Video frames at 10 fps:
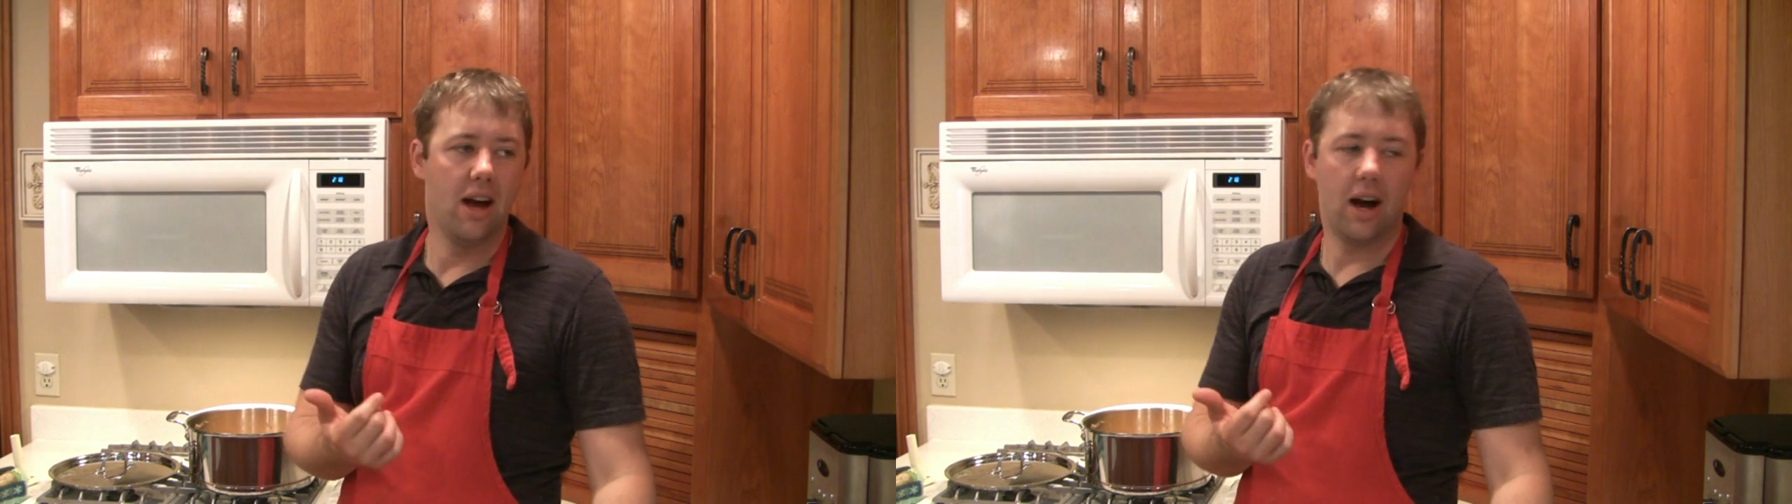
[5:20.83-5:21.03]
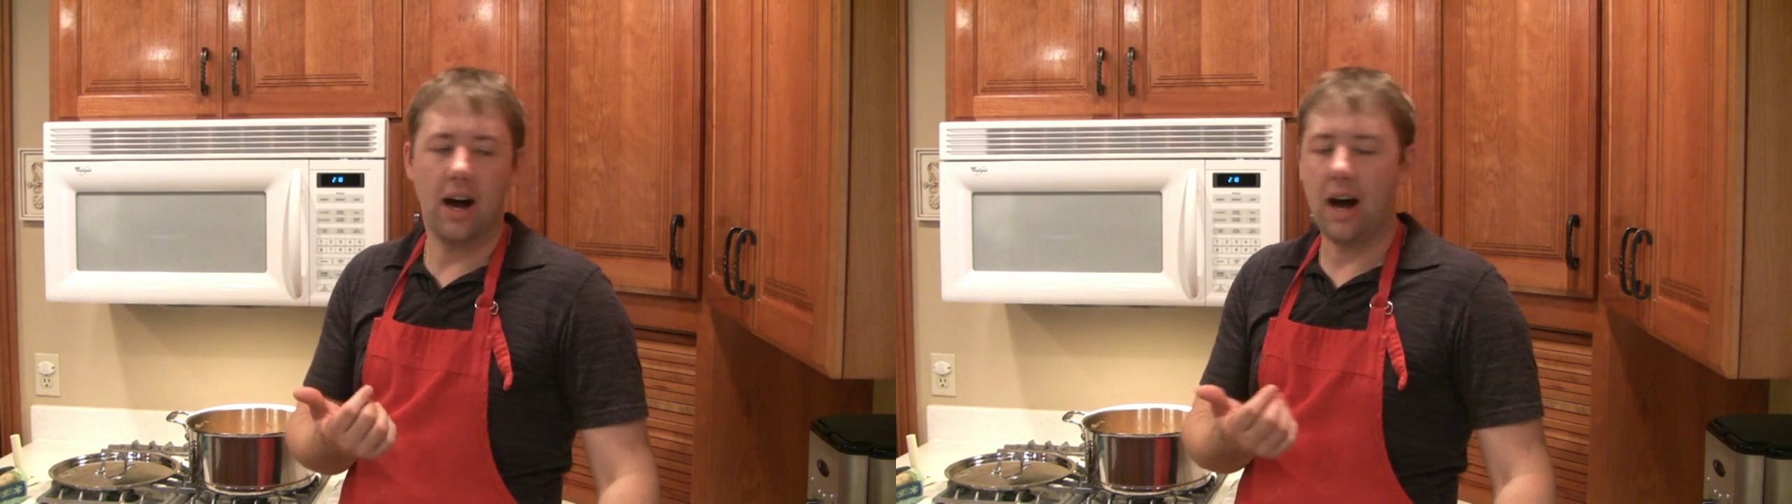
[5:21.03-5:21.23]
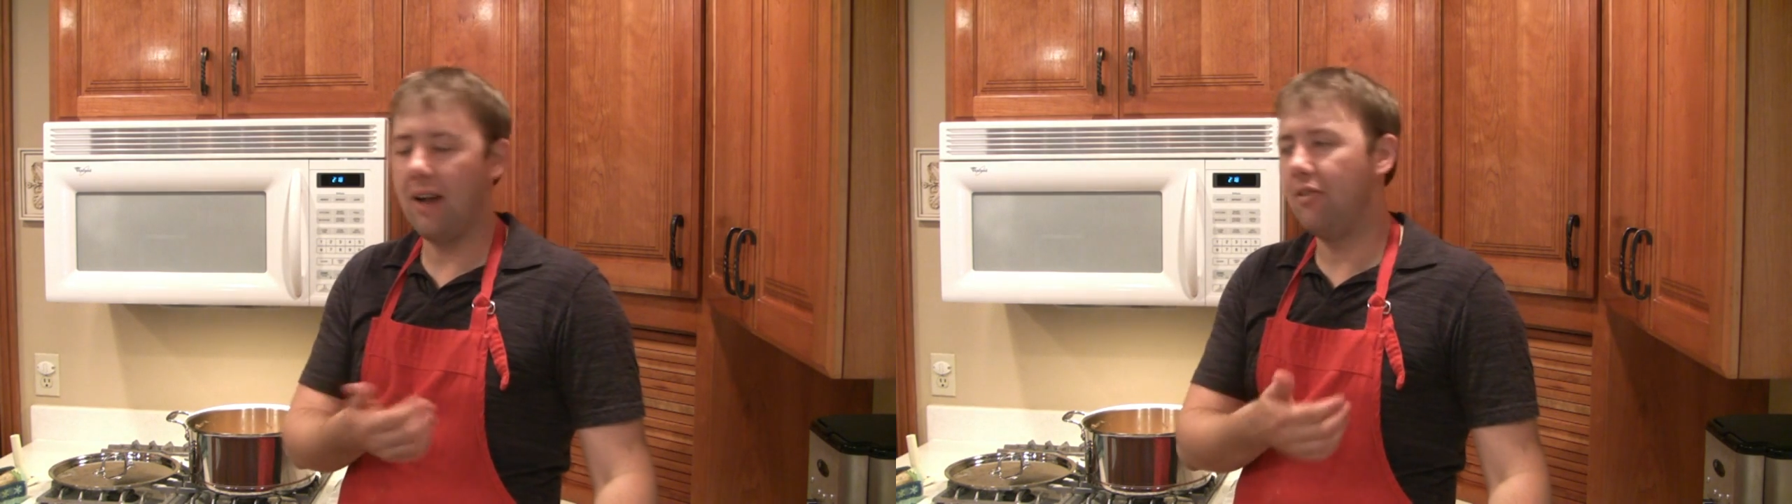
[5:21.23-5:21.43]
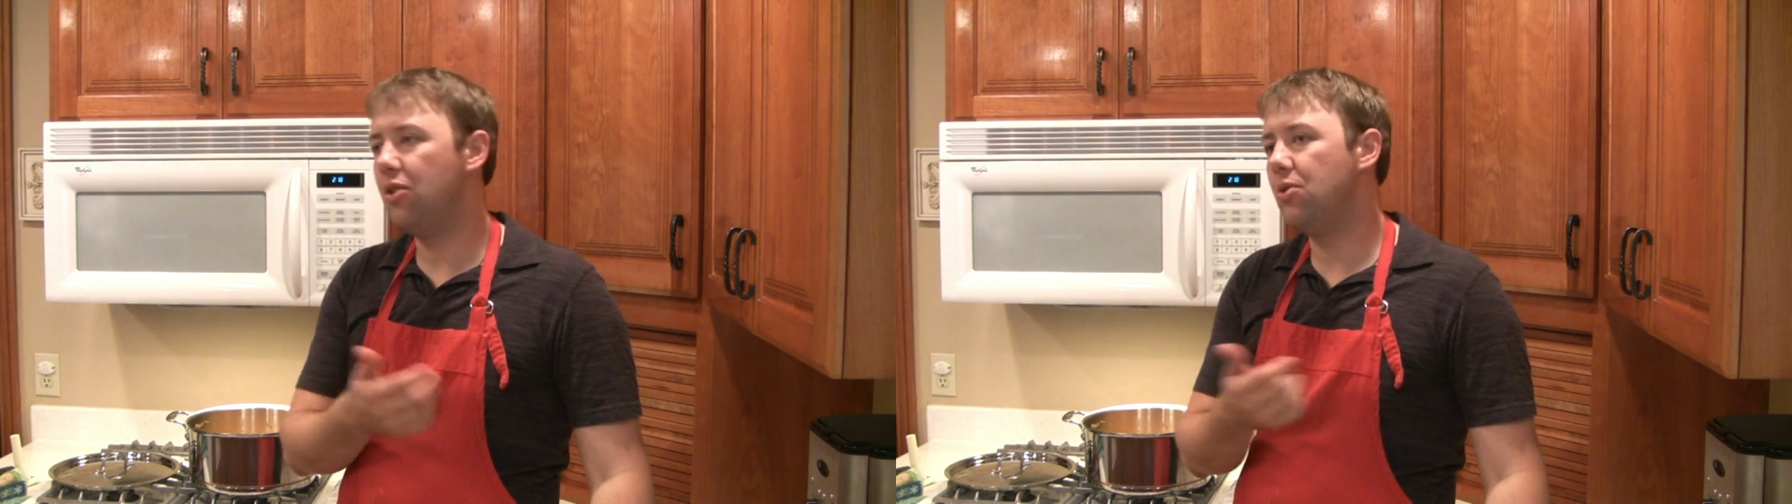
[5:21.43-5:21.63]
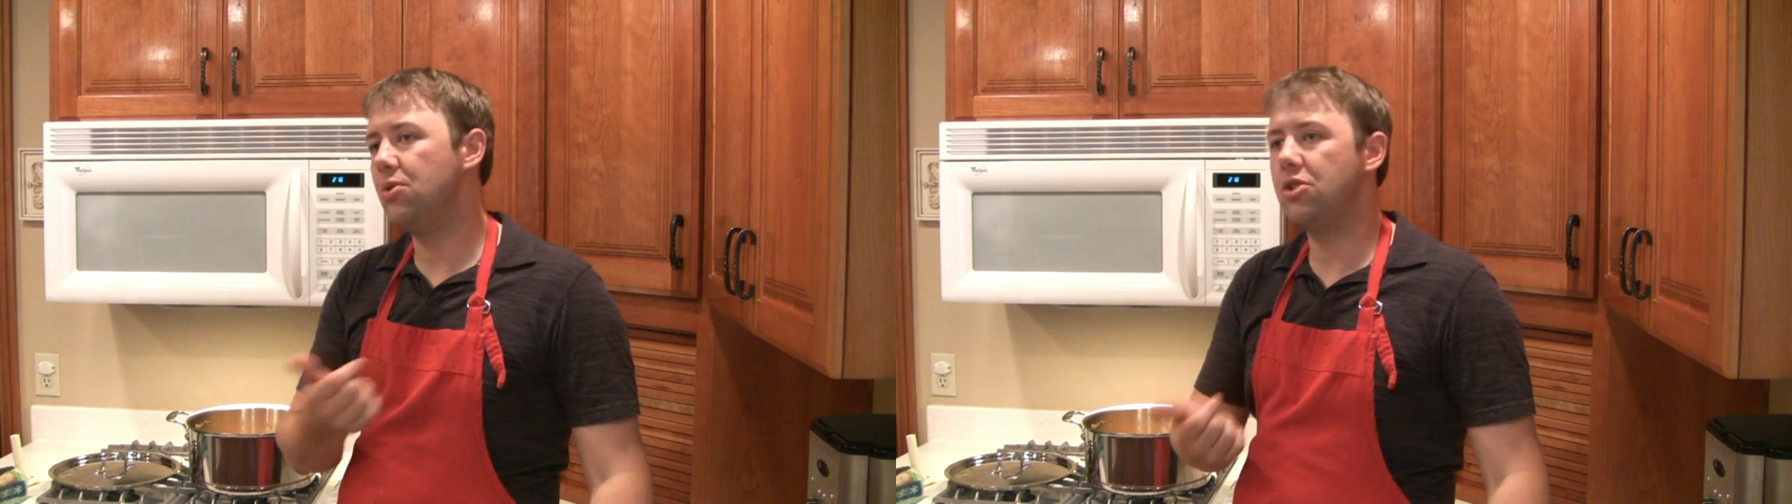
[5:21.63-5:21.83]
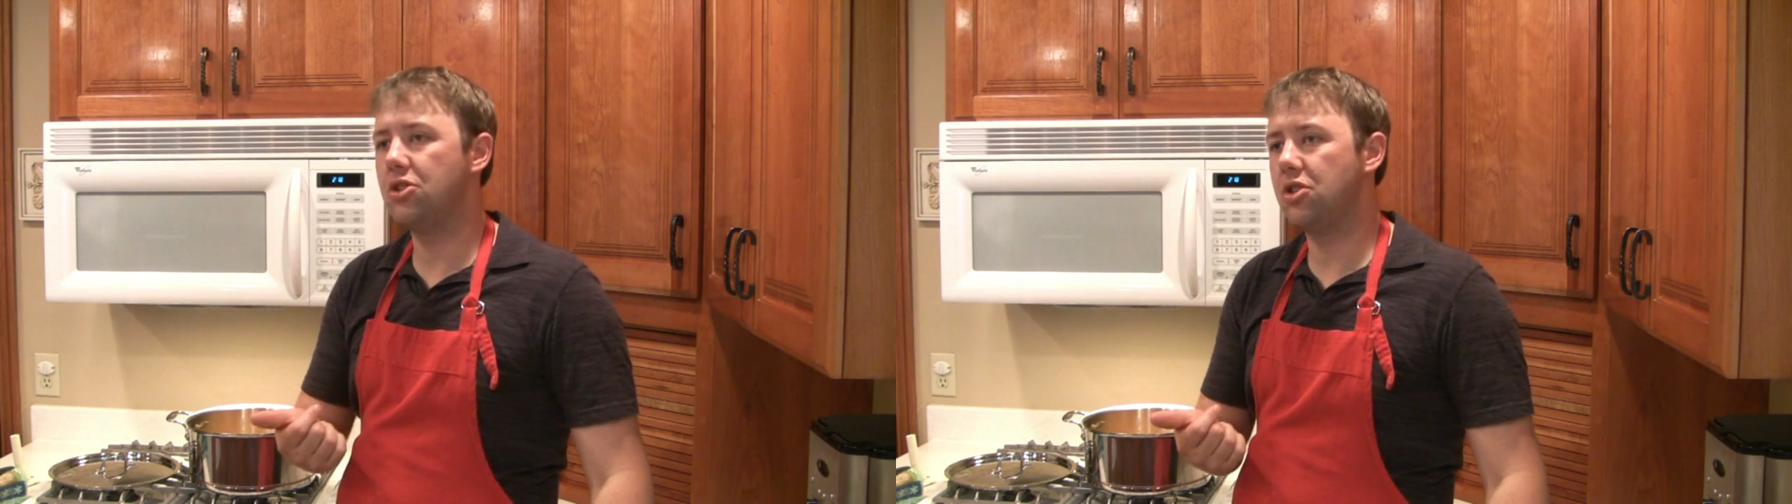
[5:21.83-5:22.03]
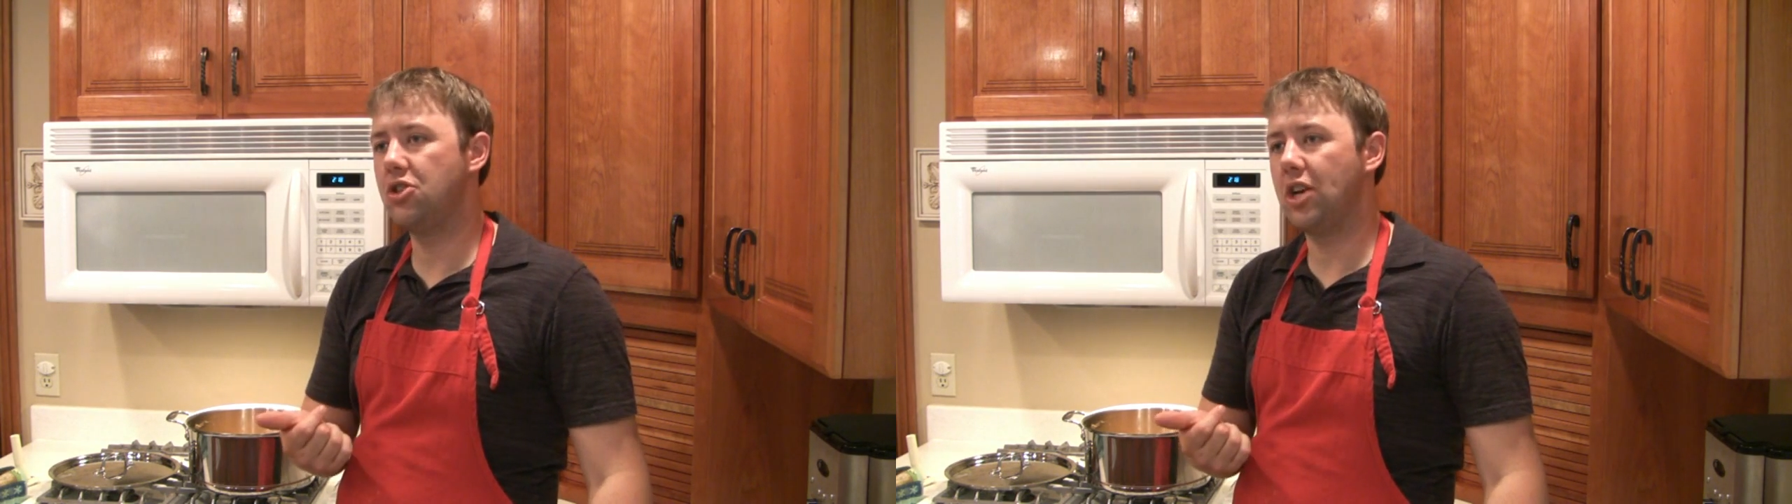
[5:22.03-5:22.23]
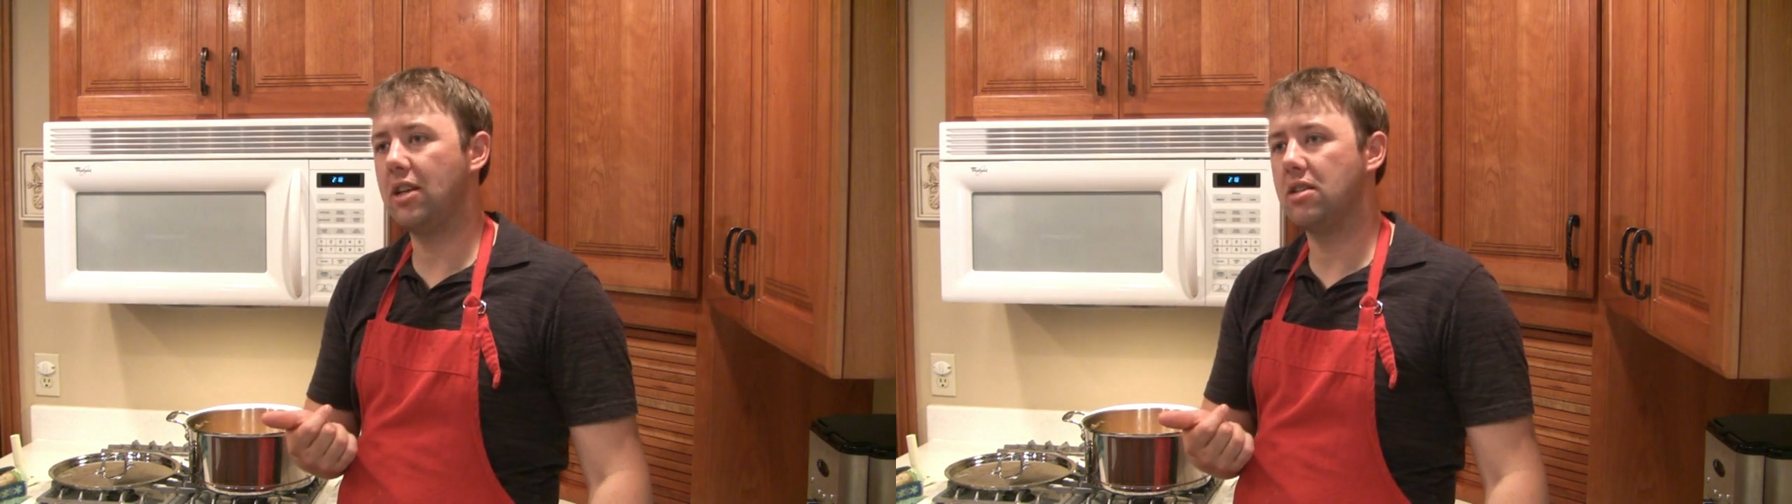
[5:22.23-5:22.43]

I've used chicken